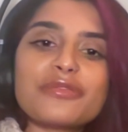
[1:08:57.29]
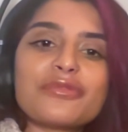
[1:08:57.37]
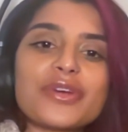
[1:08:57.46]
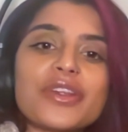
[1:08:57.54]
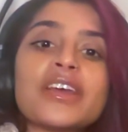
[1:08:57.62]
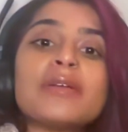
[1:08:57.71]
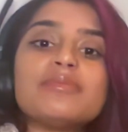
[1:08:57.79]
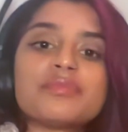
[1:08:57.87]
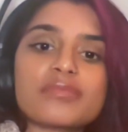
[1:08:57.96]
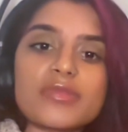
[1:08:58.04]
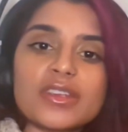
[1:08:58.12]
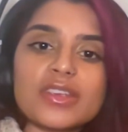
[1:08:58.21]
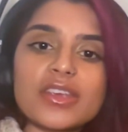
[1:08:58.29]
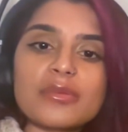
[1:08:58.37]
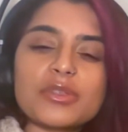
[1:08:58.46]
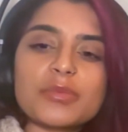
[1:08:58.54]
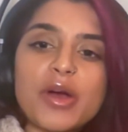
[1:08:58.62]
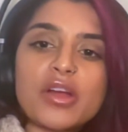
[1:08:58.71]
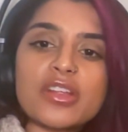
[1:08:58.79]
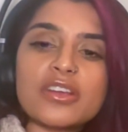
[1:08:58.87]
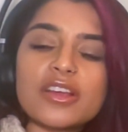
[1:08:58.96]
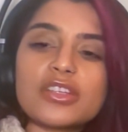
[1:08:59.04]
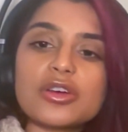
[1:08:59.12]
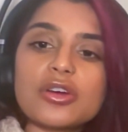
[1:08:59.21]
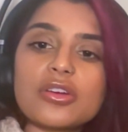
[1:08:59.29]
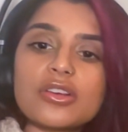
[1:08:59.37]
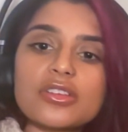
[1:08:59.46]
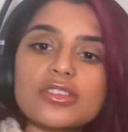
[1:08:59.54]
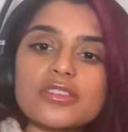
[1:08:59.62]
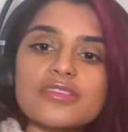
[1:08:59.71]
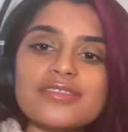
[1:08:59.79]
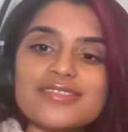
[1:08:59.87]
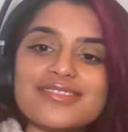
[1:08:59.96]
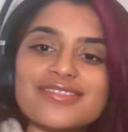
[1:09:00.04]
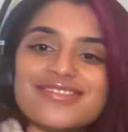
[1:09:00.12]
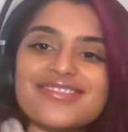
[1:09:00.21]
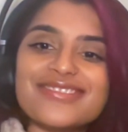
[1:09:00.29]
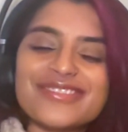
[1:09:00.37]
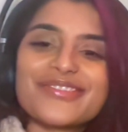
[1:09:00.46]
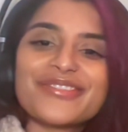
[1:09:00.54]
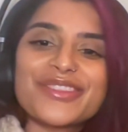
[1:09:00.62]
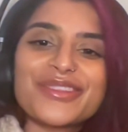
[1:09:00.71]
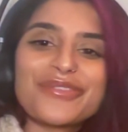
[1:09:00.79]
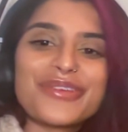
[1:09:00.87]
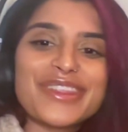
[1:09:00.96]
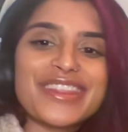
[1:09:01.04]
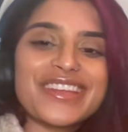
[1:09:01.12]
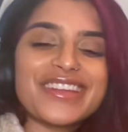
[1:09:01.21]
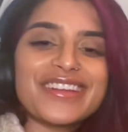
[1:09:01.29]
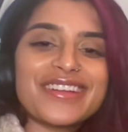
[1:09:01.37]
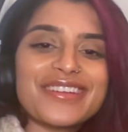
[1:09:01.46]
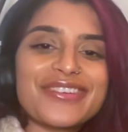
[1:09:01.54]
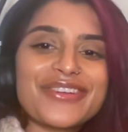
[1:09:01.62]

of when he was barking like a dog with the